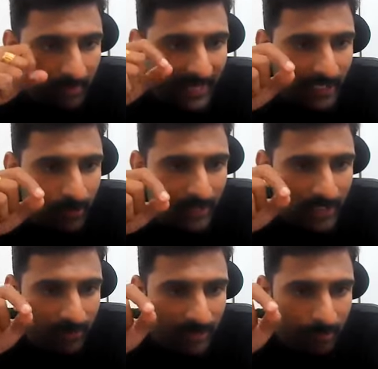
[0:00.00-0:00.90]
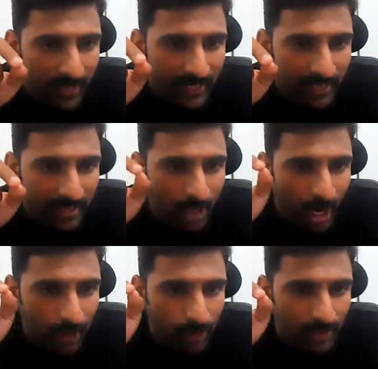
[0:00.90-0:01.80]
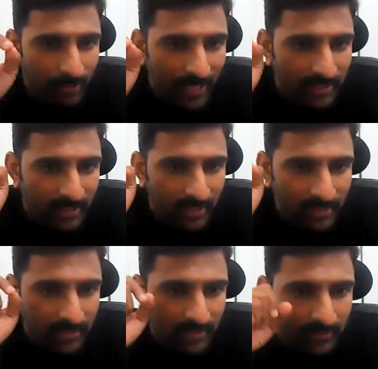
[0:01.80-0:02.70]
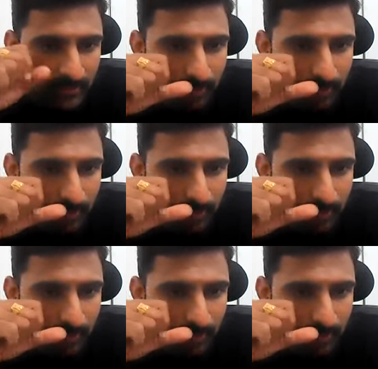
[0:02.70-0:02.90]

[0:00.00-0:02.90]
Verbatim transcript: May I request your brain not to imagine this?